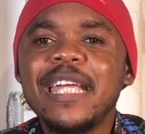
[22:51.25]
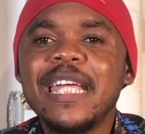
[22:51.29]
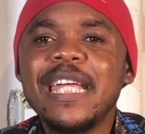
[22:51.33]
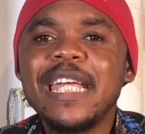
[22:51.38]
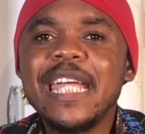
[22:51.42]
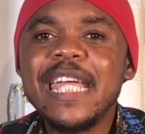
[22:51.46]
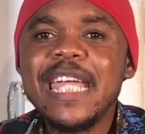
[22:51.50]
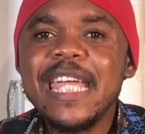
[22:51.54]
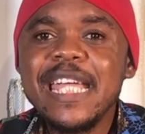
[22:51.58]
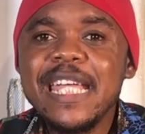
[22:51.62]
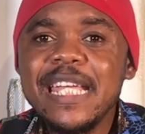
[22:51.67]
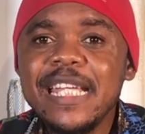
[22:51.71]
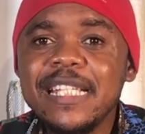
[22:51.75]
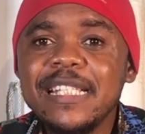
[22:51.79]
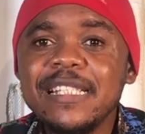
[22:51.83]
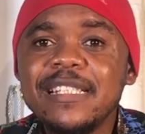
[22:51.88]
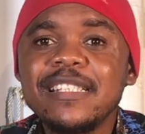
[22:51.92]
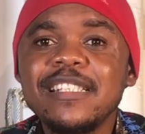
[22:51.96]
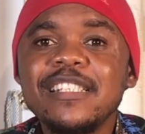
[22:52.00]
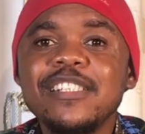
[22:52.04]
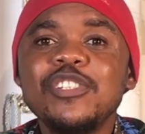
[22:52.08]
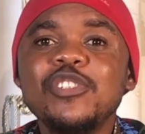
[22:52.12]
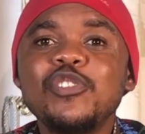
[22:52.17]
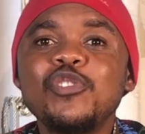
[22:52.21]
is
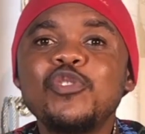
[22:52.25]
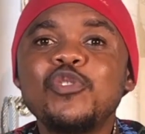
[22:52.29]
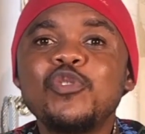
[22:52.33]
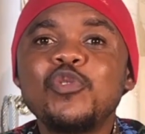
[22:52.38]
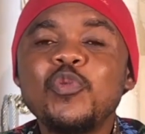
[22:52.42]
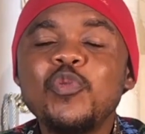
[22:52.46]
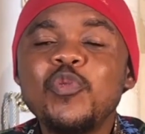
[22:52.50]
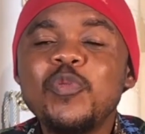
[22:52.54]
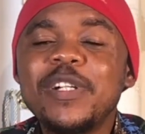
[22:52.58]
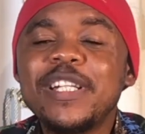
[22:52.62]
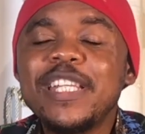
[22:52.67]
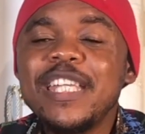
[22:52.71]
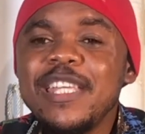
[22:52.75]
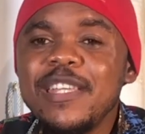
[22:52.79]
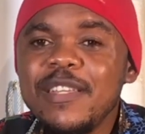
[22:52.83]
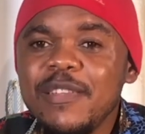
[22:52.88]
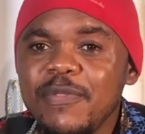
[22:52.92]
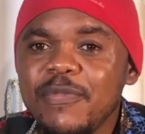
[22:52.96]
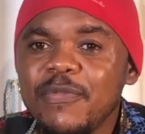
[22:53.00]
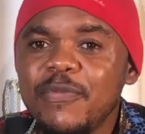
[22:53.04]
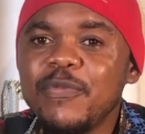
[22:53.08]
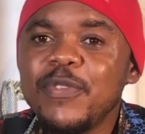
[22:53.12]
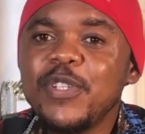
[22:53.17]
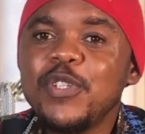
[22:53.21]
to give
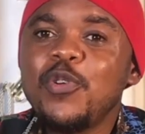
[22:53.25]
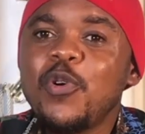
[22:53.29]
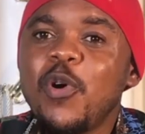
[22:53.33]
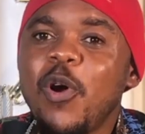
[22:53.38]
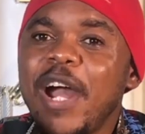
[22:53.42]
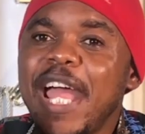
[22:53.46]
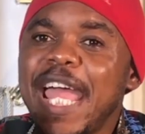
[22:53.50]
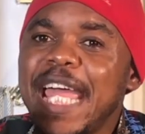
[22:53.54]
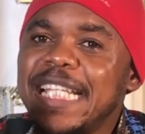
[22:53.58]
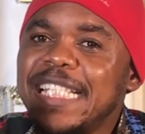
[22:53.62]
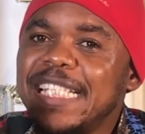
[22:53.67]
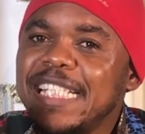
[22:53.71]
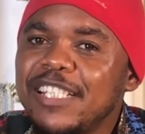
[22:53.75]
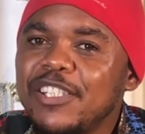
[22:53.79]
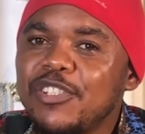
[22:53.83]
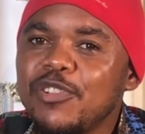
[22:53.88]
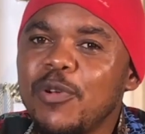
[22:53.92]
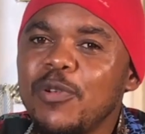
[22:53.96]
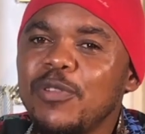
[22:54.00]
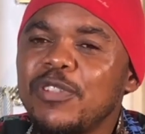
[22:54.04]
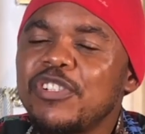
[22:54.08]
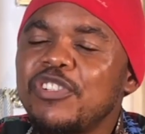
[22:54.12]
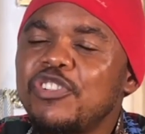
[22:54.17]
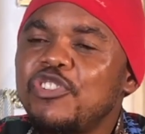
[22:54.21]
your editor
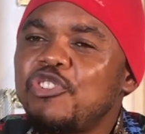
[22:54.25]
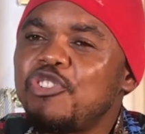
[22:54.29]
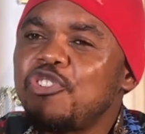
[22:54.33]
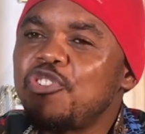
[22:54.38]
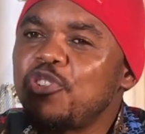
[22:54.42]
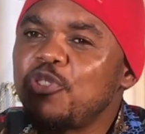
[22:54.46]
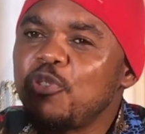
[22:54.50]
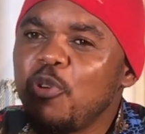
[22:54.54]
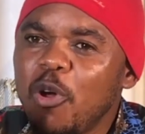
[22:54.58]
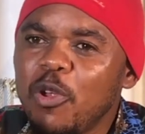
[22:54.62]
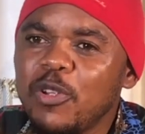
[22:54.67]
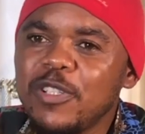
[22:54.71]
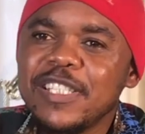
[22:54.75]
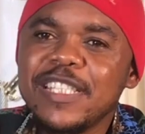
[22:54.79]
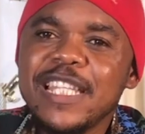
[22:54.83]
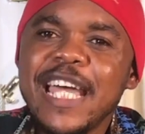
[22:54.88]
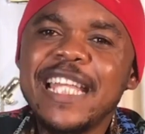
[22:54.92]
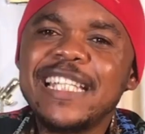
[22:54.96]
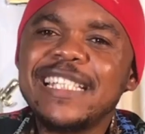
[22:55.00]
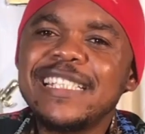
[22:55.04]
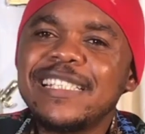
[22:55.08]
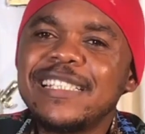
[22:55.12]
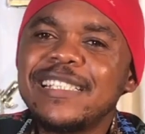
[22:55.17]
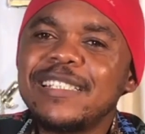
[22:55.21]
the shot that
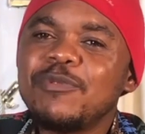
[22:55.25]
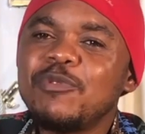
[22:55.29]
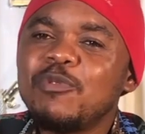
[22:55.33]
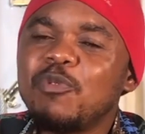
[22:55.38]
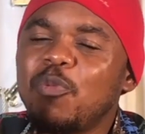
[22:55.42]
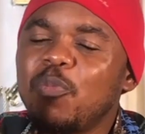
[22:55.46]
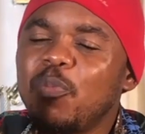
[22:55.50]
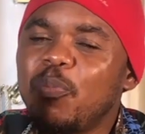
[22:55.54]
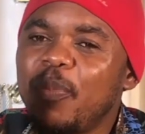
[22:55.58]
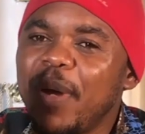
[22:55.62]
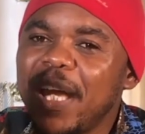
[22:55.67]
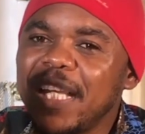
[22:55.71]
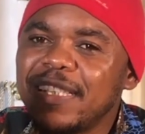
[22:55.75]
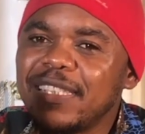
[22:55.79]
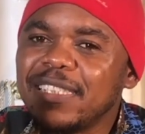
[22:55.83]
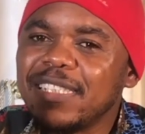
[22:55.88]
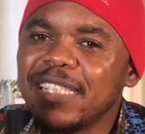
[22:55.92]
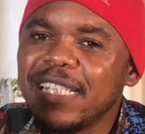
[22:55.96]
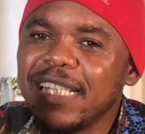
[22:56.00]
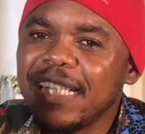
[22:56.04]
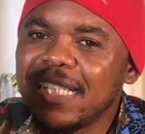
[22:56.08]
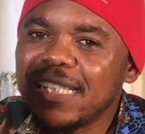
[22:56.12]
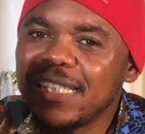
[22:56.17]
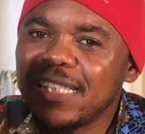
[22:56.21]
will
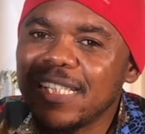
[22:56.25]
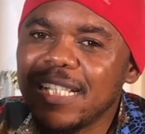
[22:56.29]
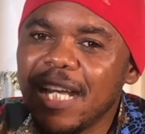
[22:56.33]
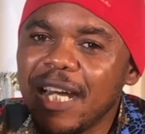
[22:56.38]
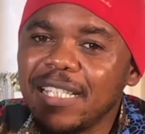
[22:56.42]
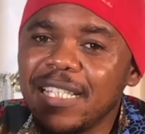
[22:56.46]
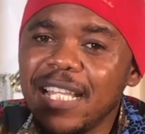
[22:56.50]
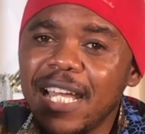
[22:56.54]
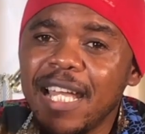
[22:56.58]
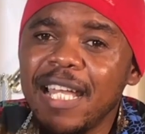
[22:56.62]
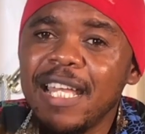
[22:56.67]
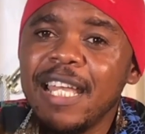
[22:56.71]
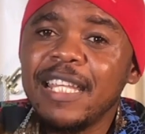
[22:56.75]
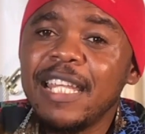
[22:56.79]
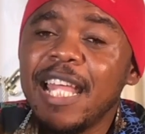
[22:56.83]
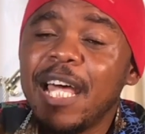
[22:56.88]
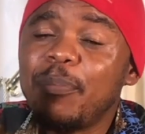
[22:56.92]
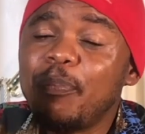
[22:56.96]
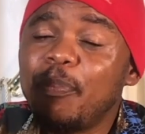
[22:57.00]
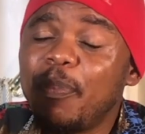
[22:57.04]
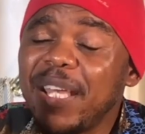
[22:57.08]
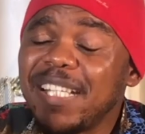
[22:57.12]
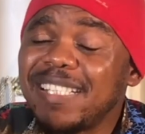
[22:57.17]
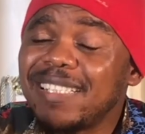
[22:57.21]
that
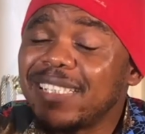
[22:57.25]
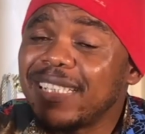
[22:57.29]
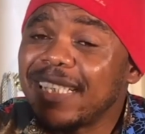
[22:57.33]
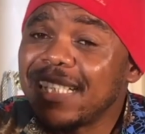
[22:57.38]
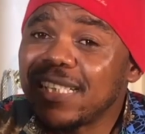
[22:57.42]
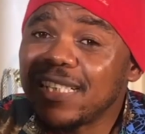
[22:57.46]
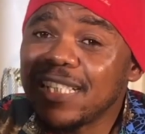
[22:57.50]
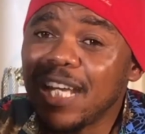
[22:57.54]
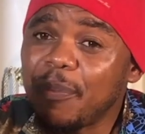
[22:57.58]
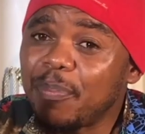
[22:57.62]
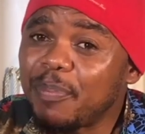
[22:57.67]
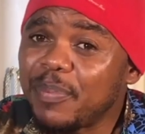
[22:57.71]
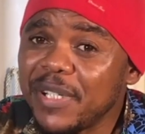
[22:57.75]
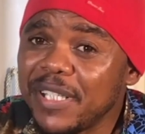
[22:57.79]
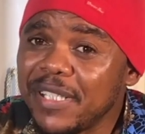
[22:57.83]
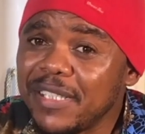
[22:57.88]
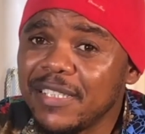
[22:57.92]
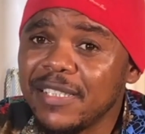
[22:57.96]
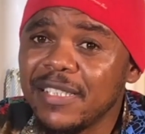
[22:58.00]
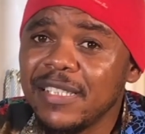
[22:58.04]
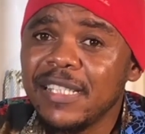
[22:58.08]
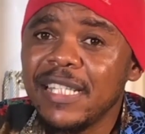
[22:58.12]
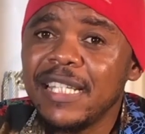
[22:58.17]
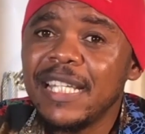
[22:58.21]
best interpret
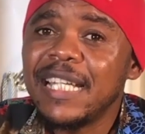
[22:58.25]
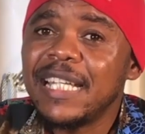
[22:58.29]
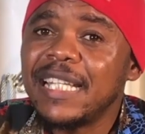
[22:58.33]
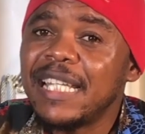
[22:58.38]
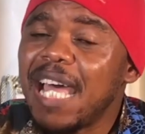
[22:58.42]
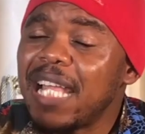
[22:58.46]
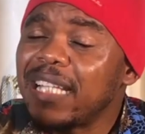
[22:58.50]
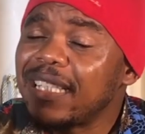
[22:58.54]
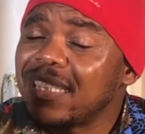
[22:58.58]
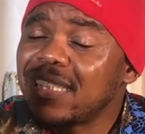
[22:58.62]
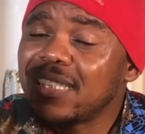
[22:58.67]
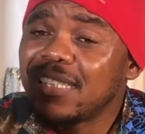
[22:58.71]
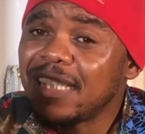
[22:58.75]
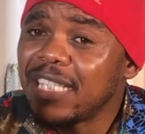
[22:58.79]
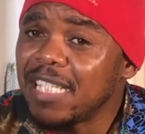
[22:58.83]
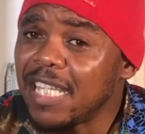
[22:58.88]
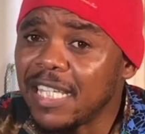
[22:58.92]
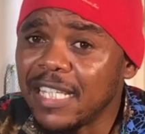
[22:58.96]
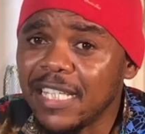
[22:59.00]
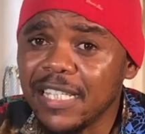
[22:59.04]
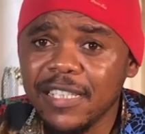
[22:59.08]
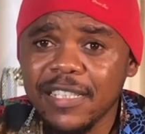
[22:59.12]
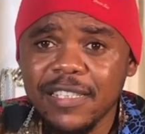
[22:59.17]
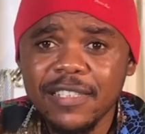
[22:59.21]
that
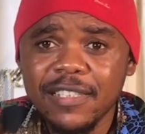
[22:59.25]
scene.